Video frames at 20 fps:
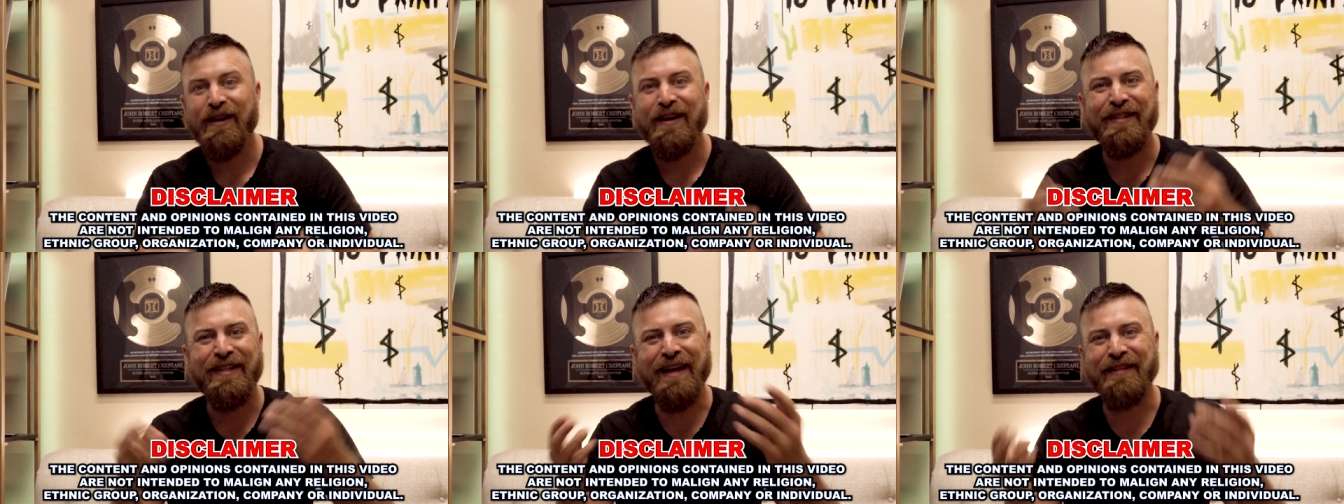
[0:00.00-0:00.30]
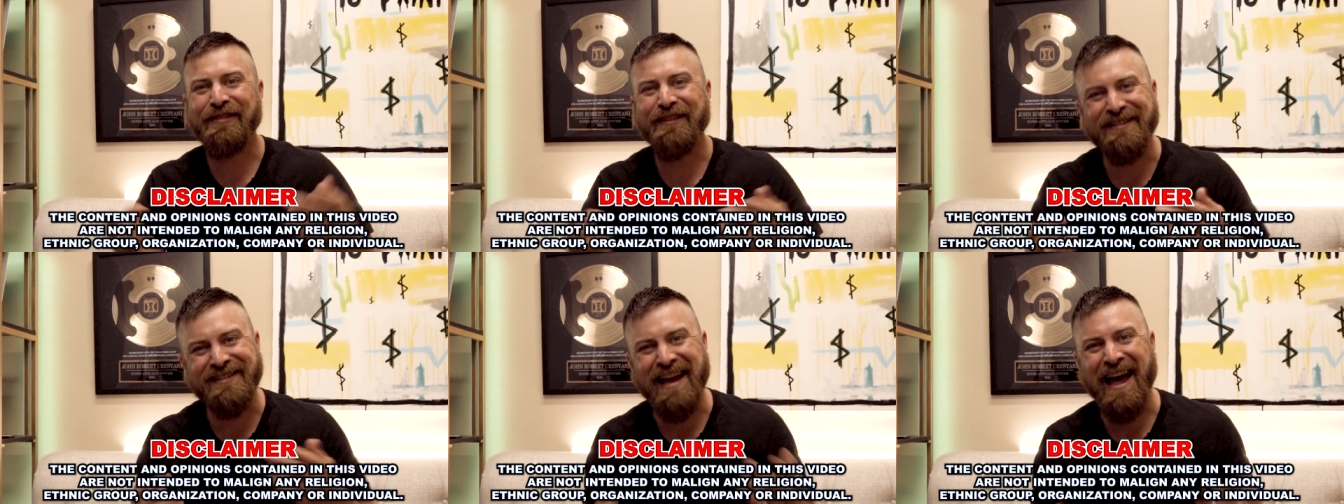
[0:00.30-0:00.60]

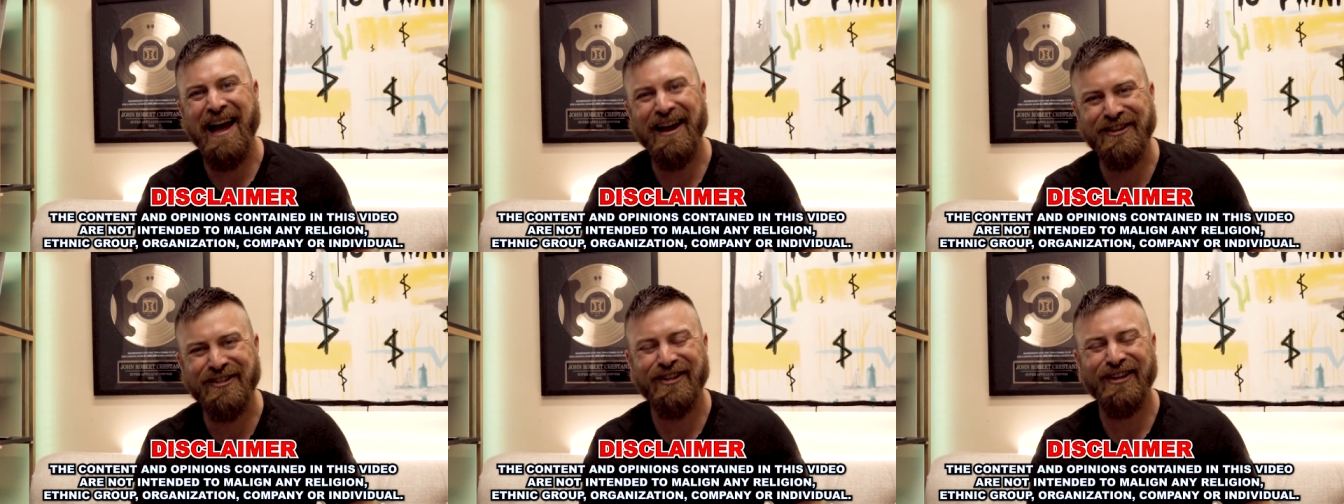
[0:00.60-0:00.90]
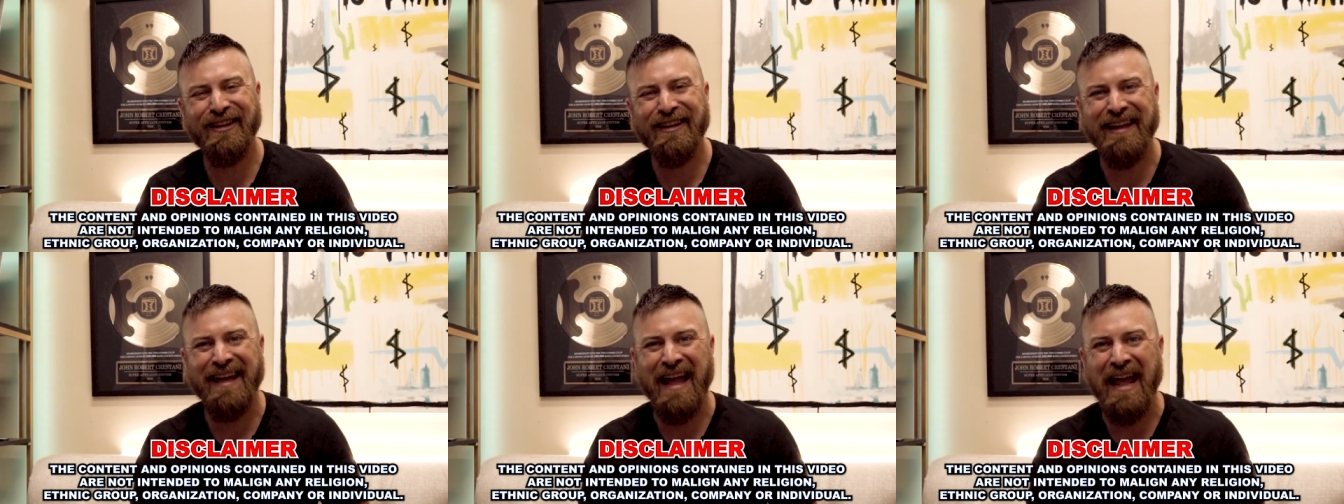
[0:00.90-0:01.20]
that this
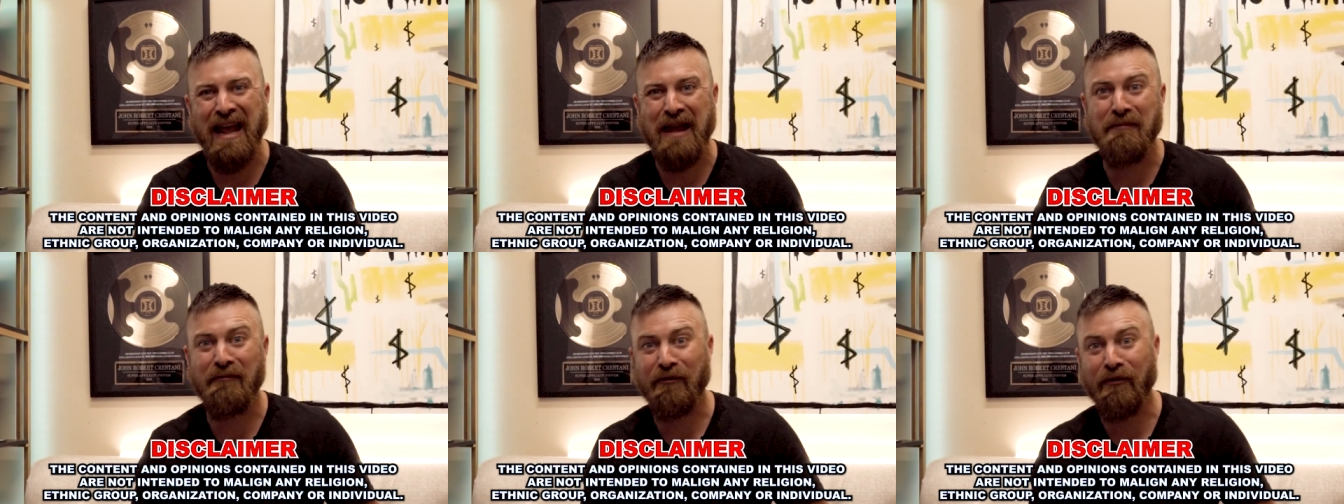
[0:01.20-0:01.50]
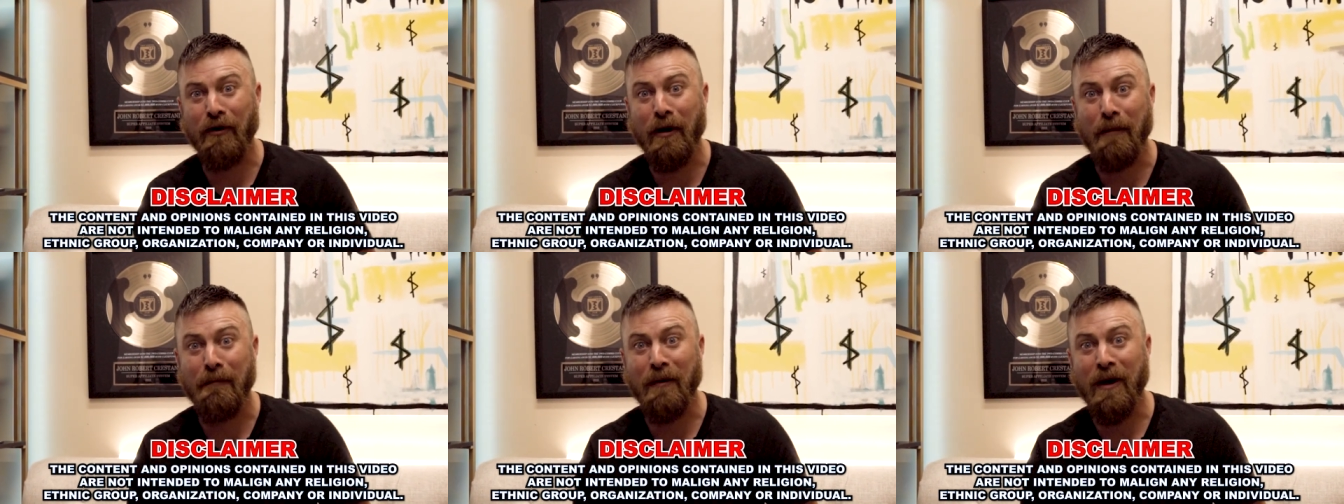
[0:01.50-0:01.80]
actually came
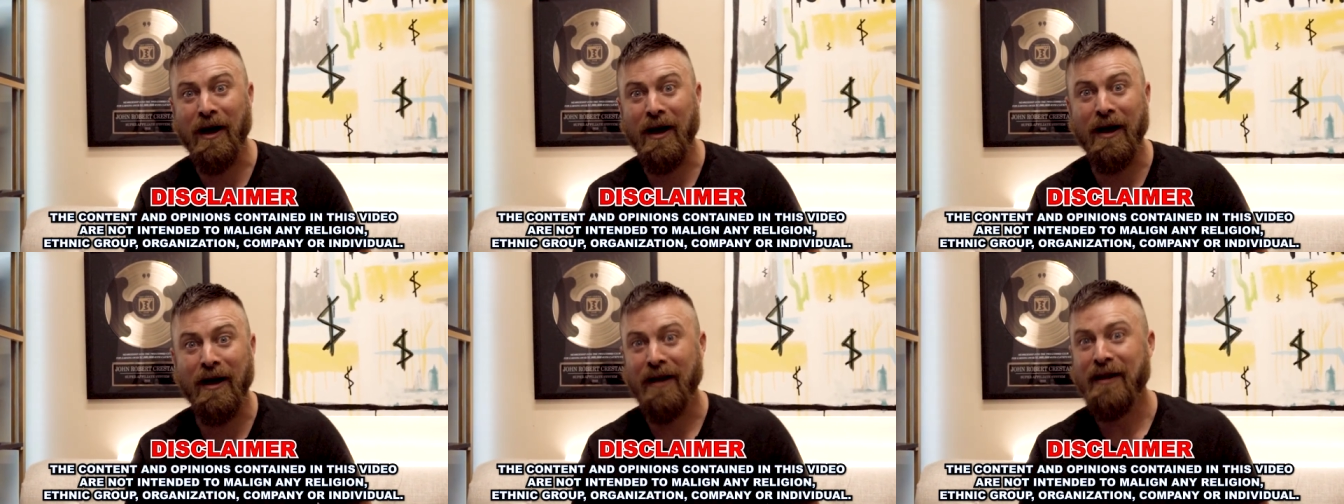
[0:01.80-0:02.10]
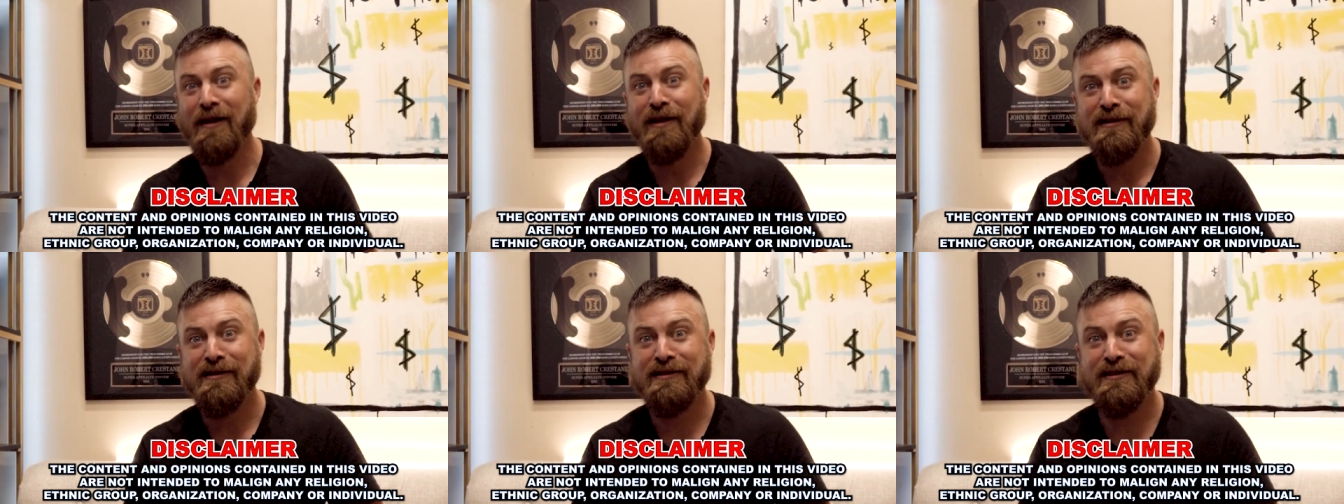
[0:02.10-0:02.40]
from uh,
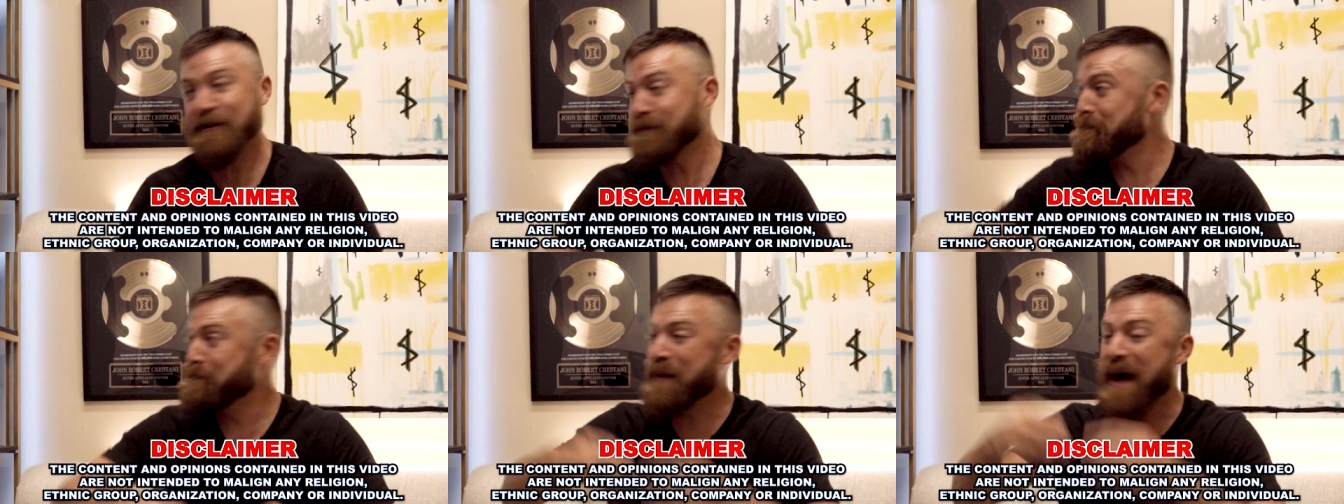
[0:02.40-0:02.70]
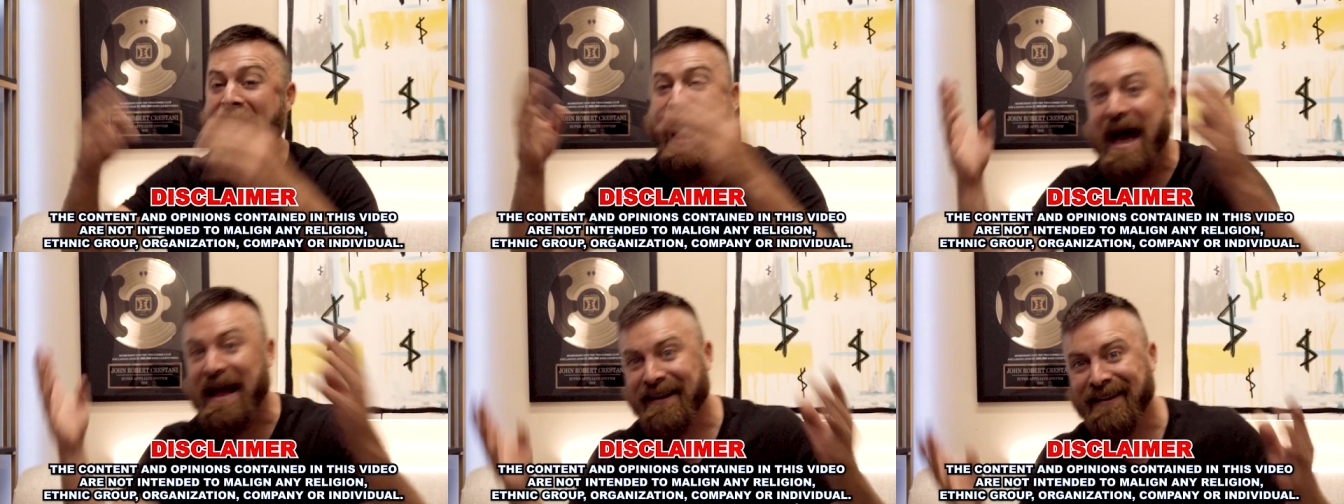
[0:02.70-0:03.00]
some
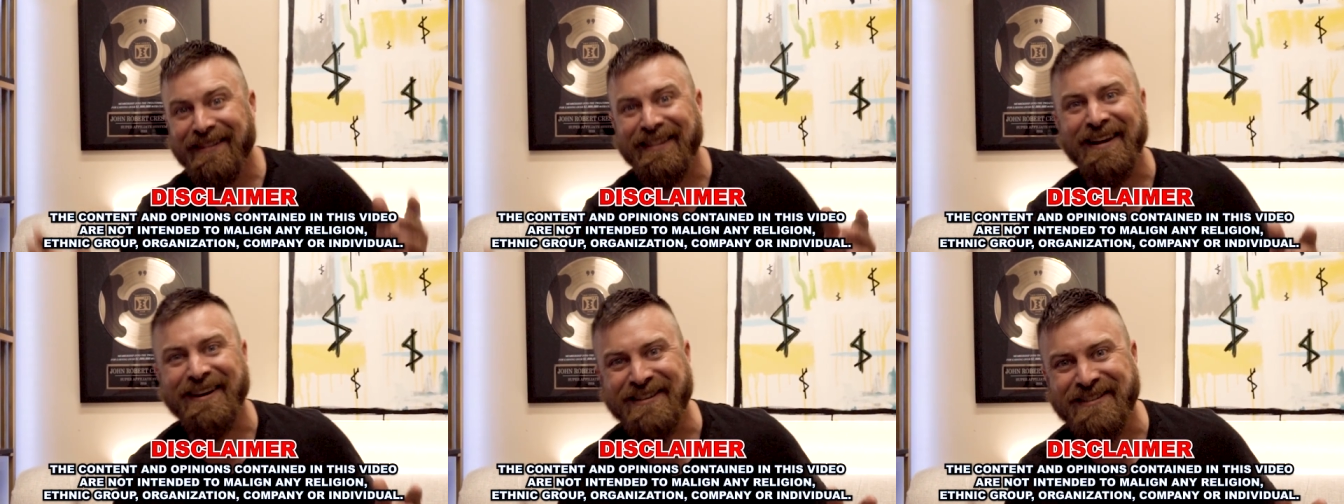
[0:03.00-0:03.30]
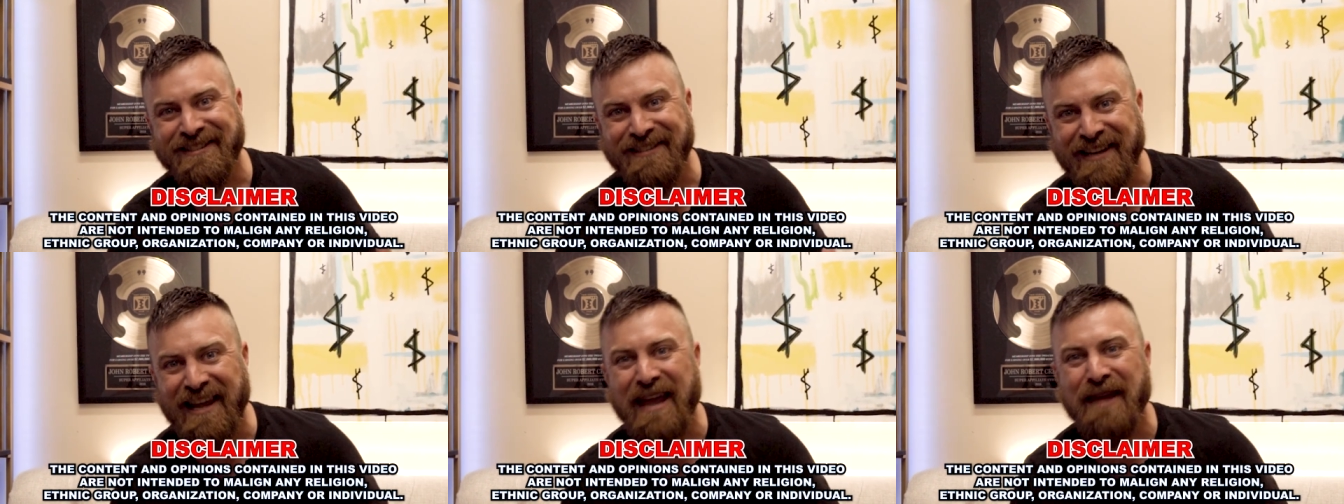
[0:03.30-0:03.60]
bat that
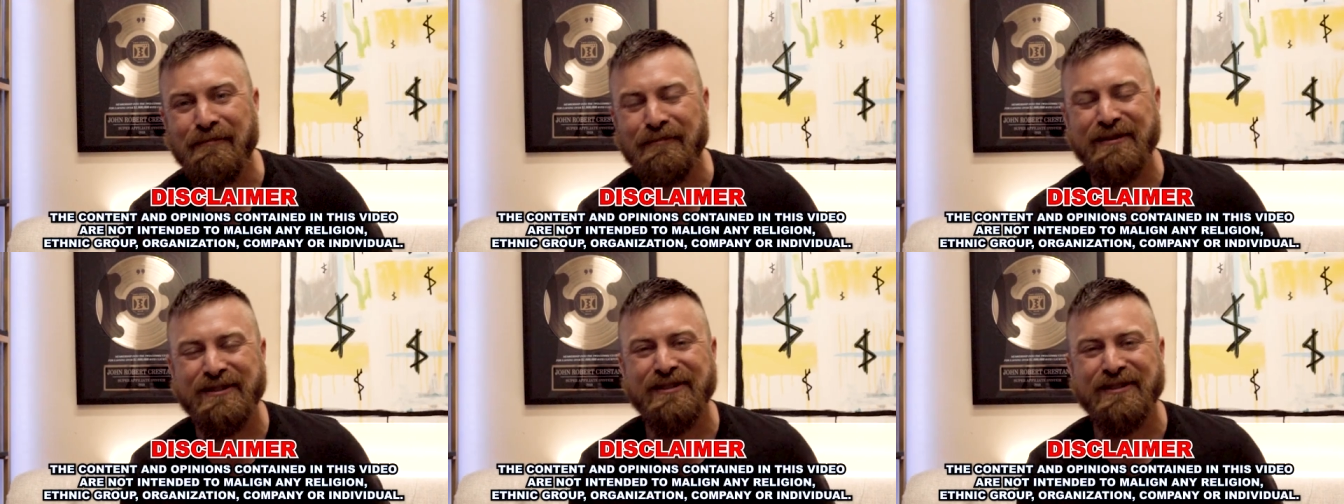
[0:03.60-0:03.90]
escaped